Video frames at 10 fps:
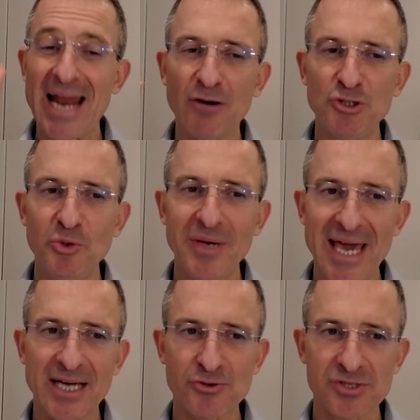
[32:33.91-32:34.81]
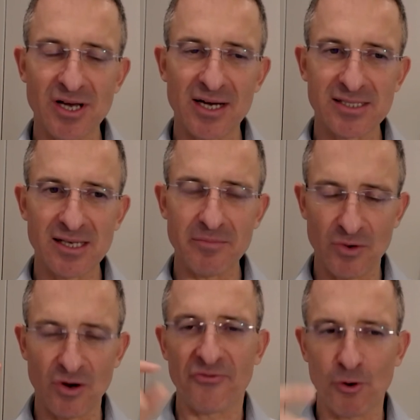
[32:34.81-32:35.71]
And how do we exercise
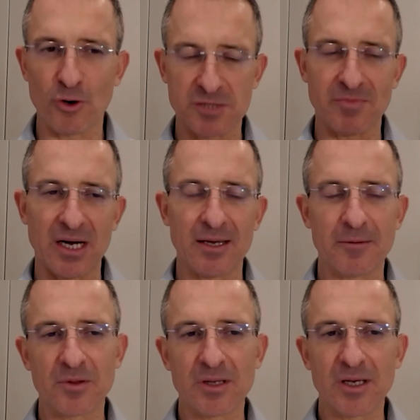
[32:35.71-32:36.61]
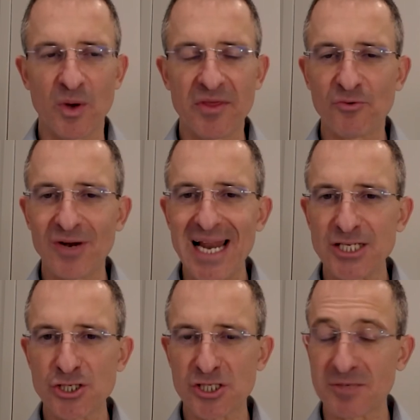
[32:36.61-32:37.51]
them? Of course, by within
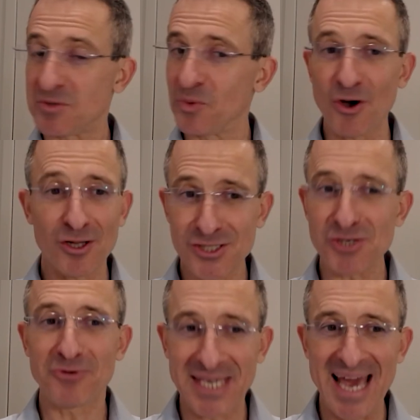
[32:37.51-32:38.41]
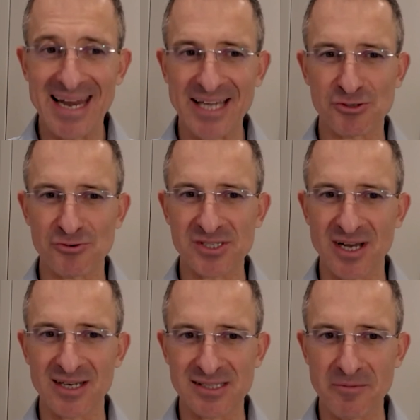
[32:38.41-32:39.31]
relationships, we also can
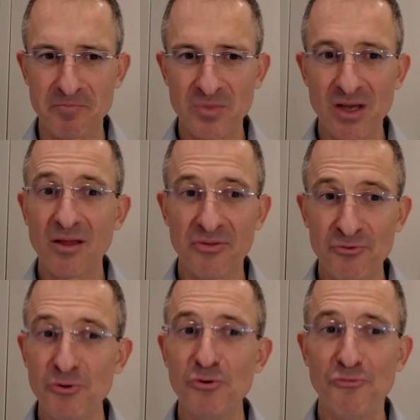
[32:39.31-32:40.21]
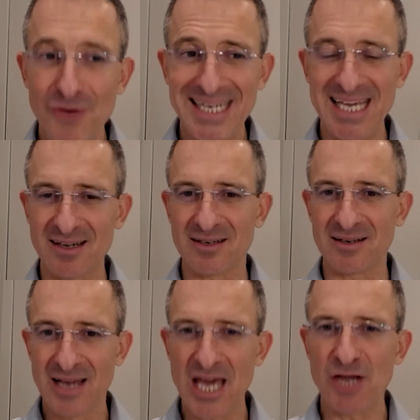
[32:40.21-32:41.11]
exercise them through
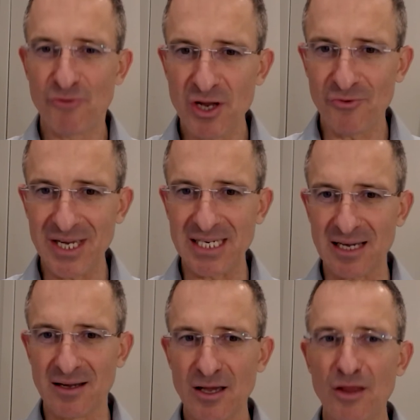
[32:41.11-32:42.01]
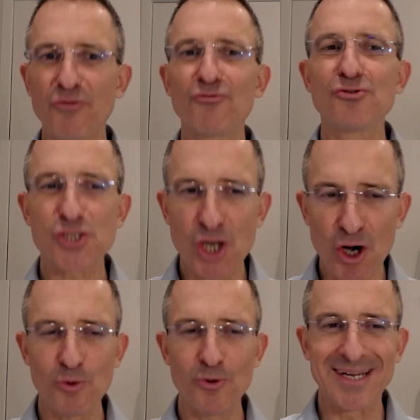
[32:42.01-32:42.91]
reading and rereading, through
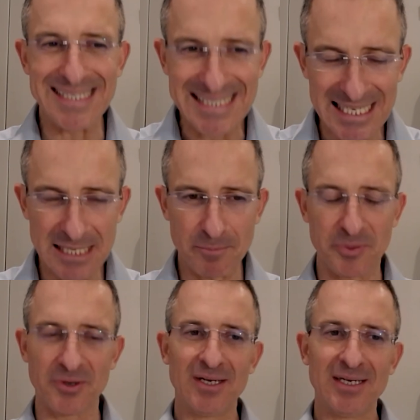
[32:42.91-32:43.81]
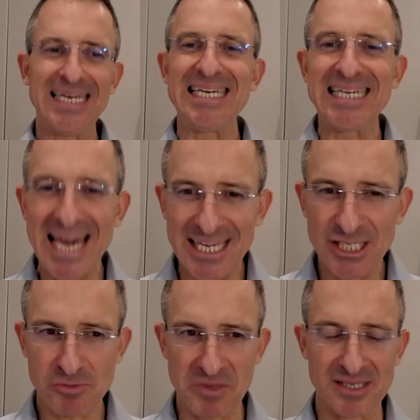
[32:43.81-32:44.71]
slow, deep
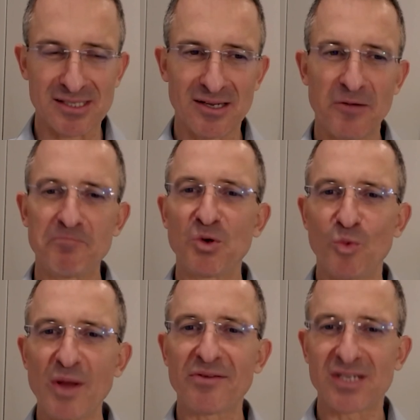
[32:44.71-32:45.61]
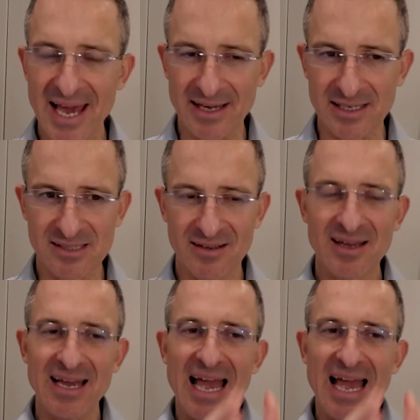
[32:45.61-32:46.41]
engagement with text.